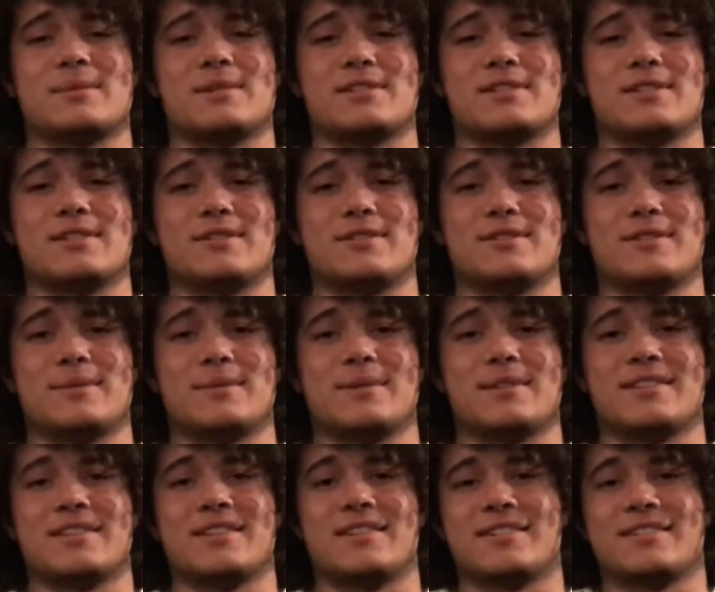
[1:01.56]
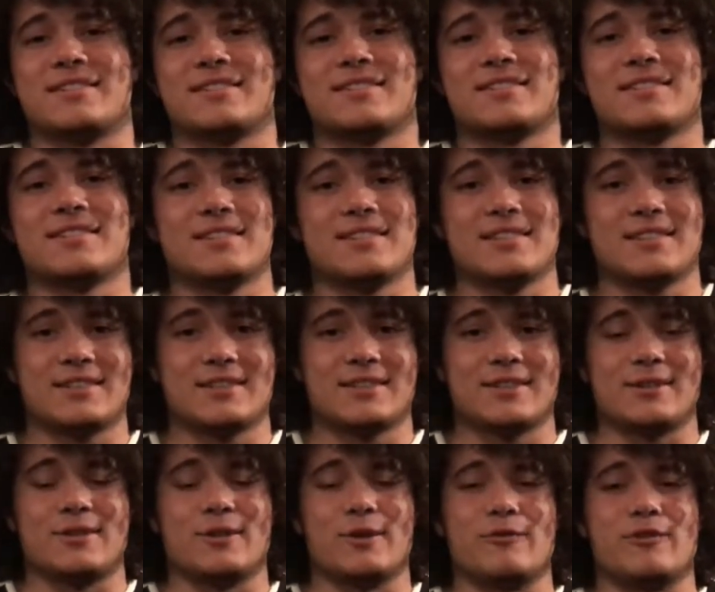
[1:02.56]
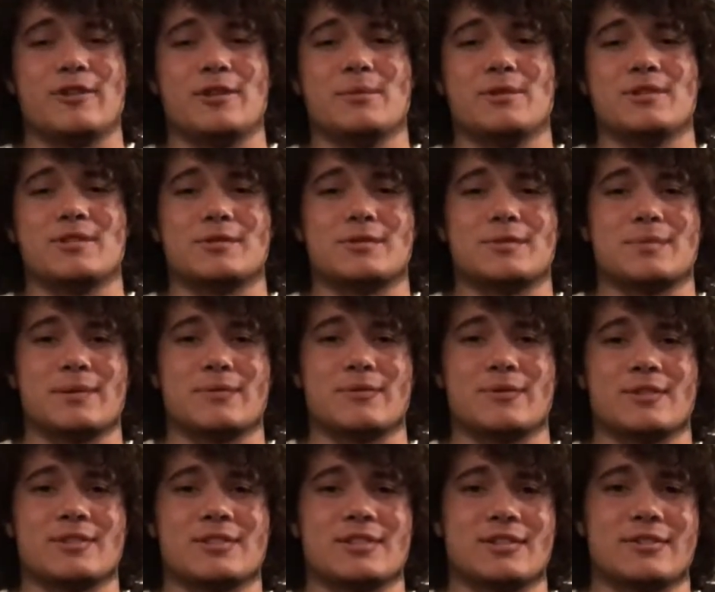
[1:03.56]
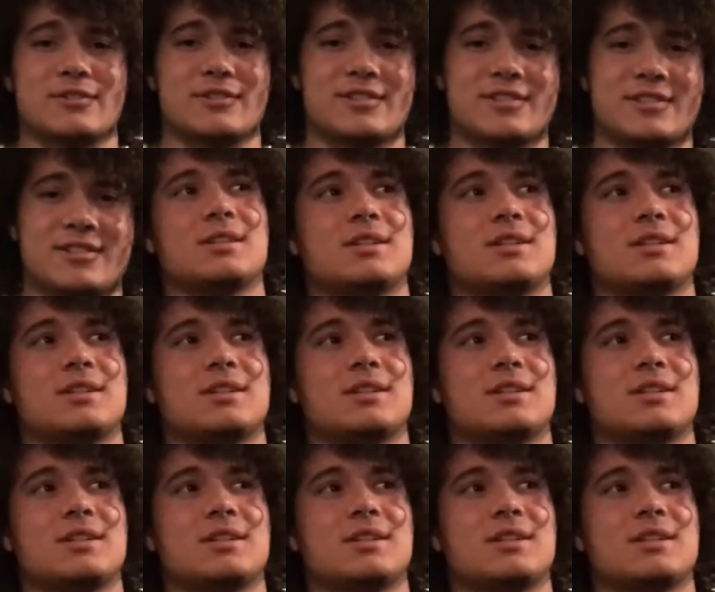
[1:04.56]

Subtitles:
to myself. Do my thing. Hopefully the music will speak for itself.